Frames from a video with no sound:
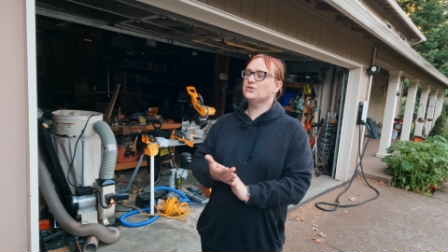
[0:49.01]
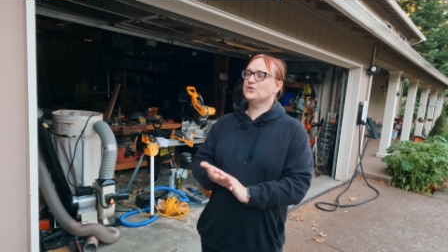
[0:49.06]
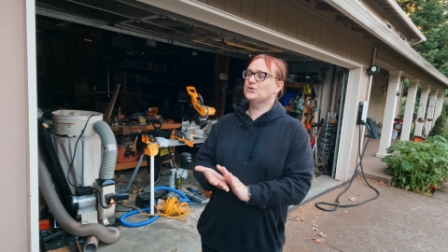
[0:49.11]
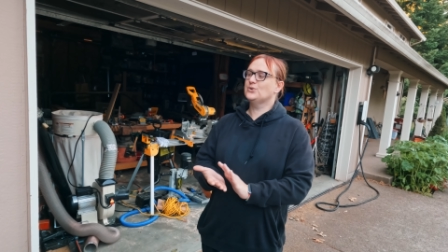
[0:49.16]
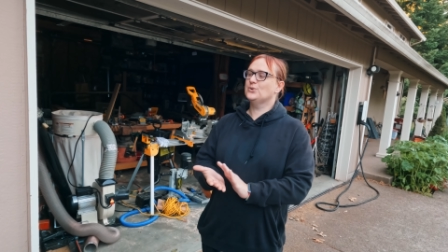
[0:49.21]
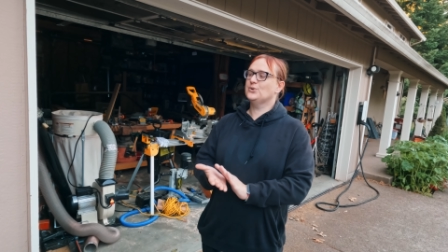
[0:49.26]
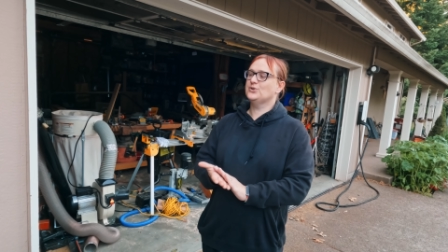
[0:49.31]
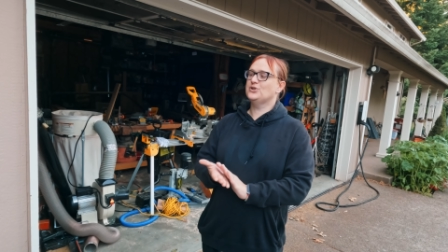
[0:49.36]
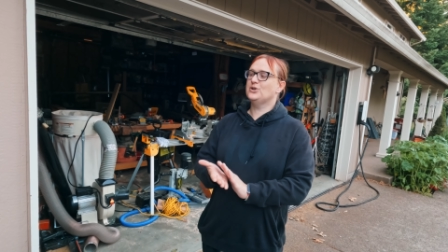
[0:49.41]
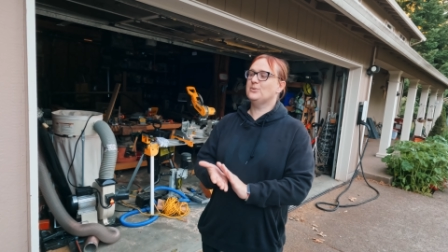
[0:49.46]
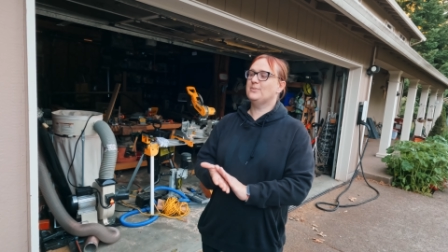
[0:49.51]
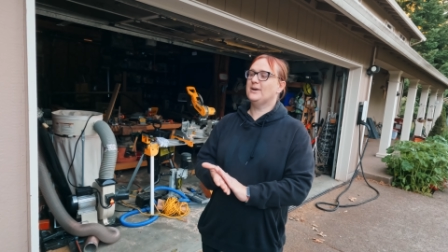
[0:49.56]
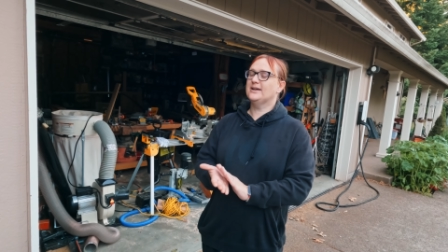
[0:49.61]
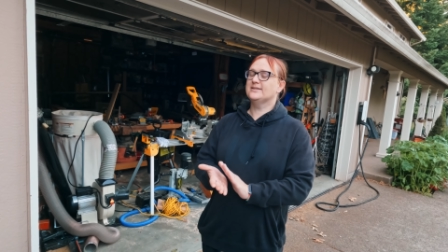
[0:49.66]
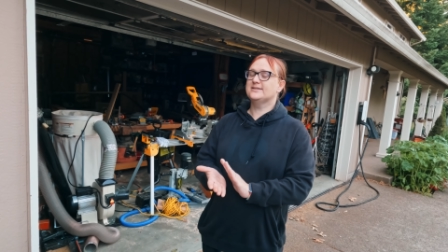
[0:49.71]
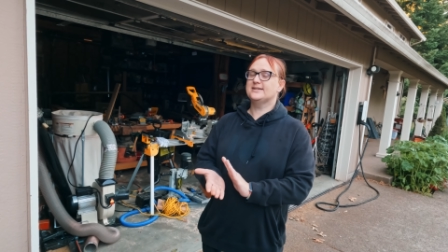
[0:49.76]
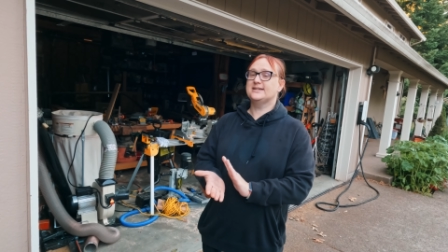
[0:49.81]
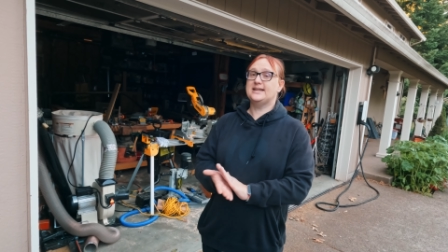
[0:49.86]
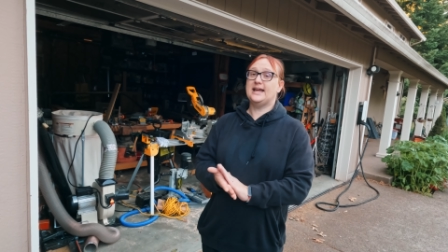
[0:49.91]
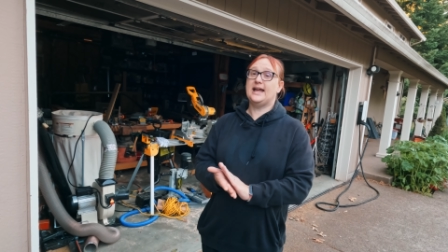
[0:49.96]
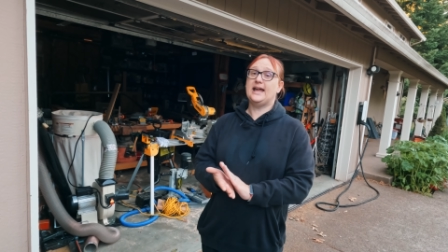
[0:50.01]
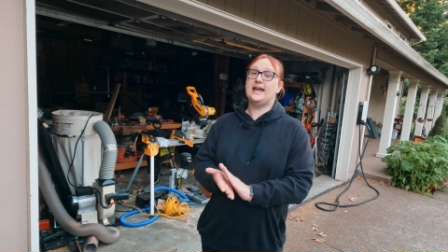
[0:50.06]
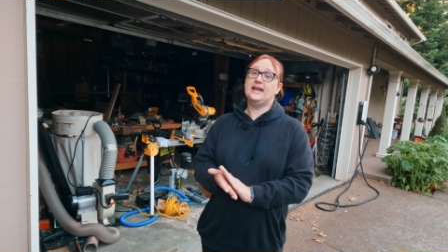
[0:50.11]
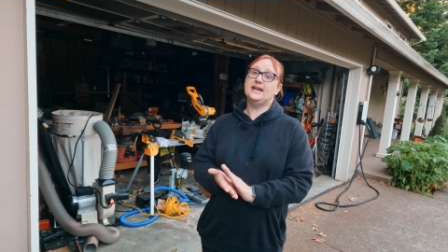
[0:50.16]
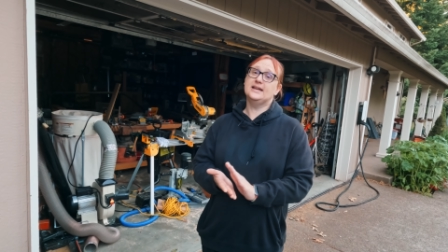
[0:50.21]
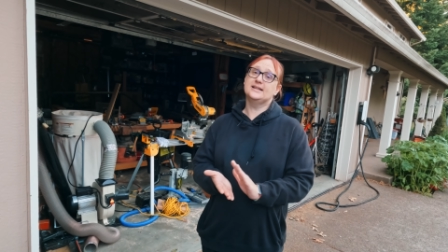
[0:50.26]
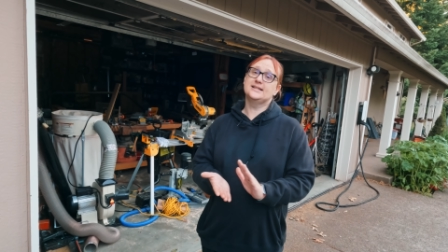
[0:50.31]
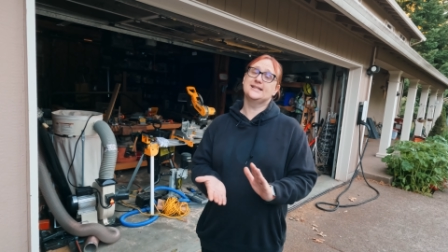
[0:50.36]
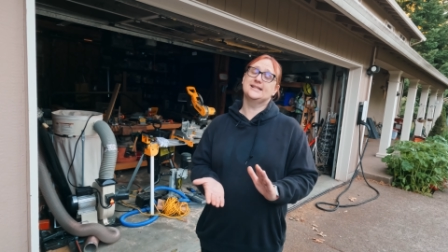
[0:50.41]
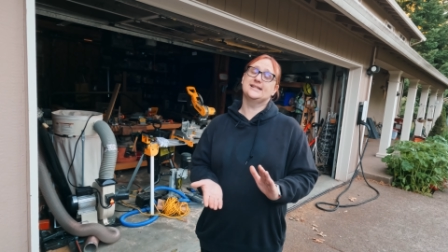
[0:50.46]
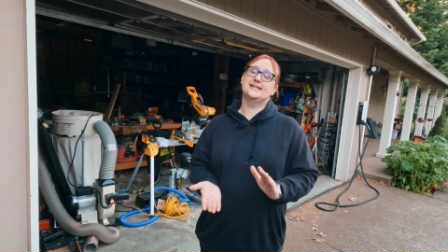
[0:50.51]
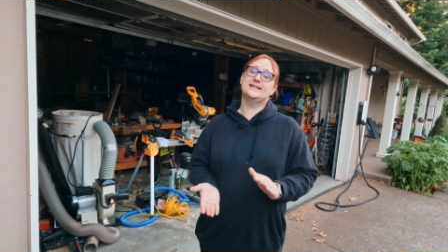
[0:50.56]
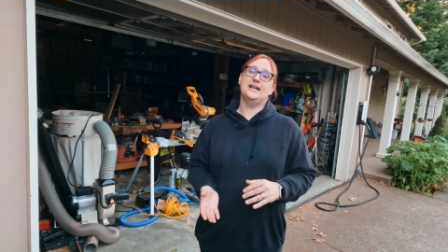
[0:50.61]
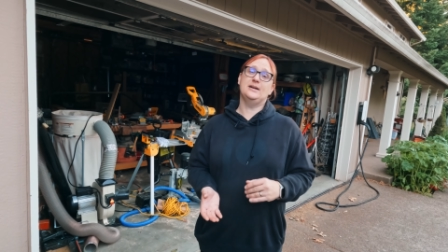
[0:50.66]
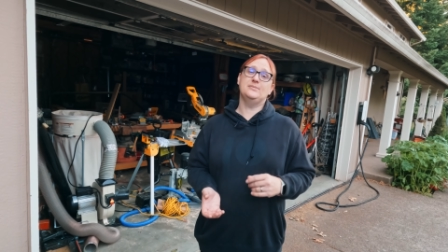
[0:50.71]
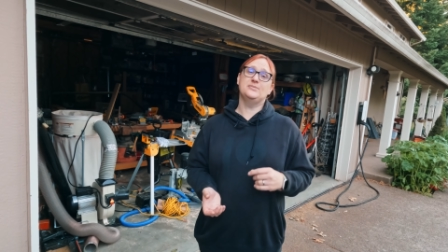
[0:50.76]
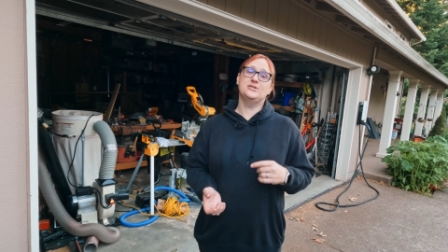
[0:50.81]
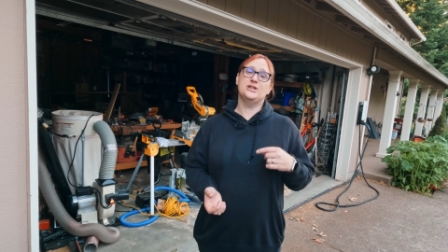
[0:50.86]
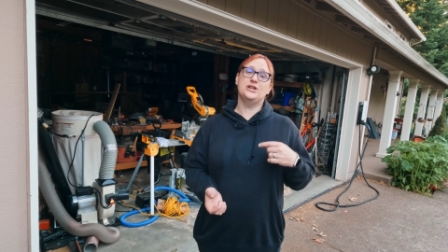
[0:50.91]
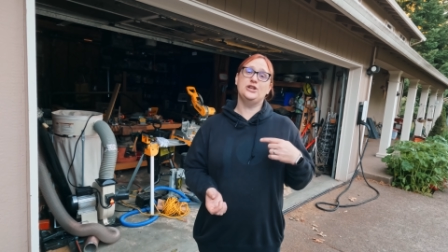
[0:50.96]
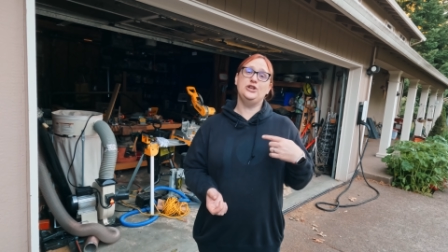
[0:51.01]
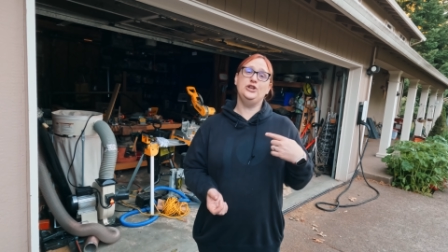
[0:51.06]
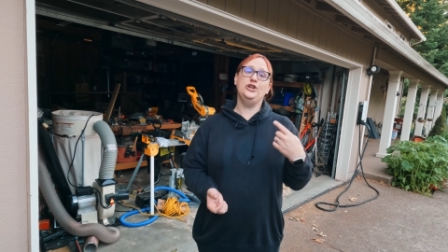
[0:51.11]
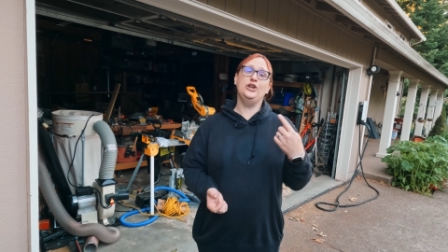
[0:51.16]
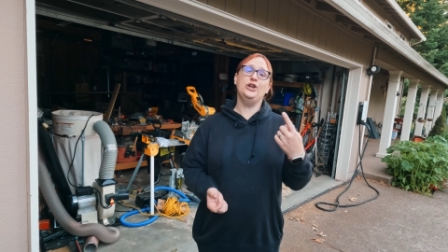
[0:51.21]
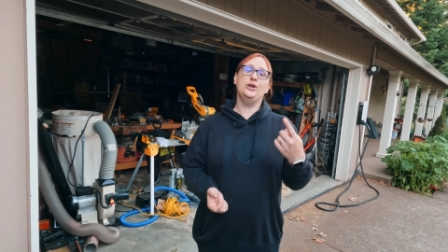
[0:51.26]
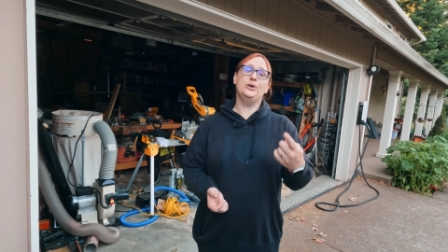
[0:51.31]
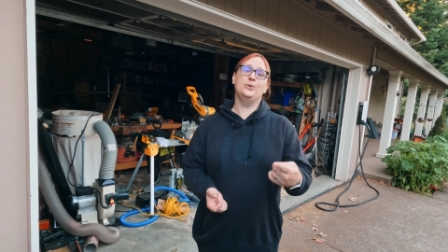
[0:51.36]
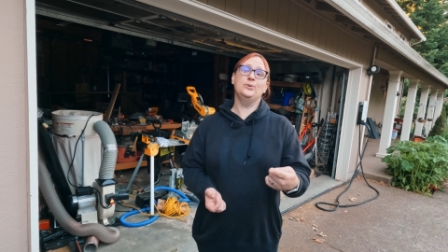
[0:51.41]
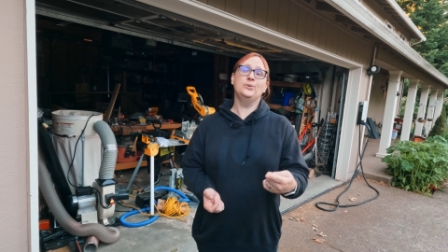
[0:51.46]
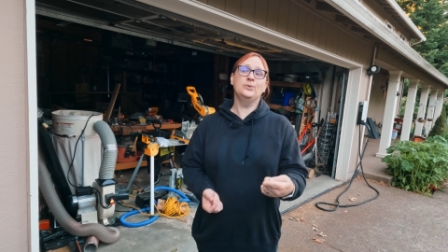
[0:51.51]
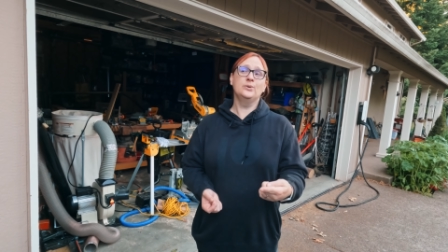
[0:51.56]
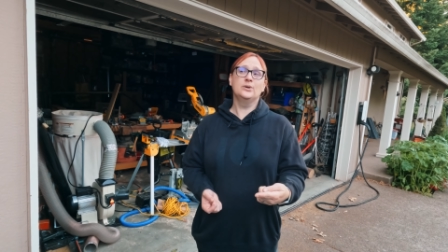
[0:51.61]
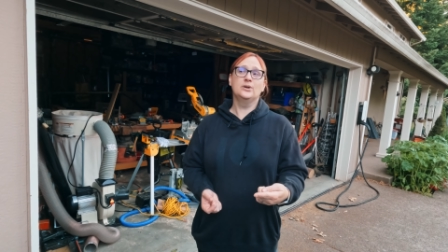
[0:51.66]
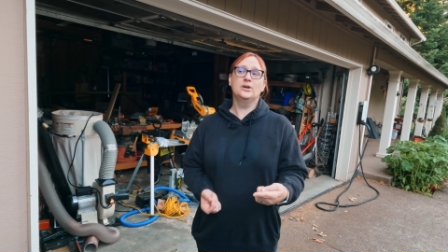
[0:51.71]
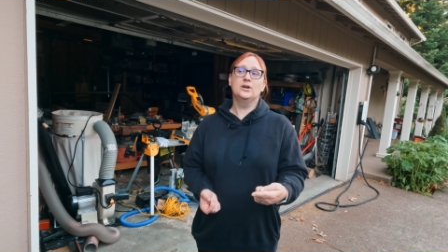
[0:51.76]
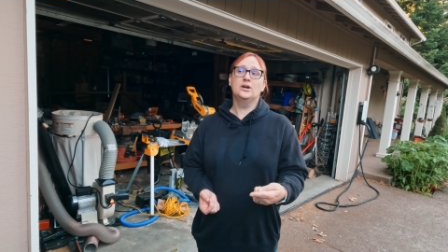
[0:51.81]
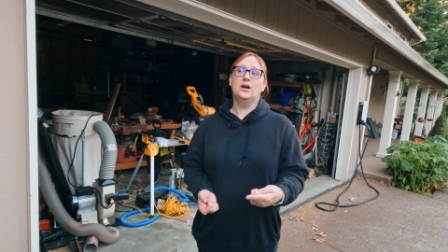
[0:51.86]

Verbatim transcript: to talk to you about today is the steps that you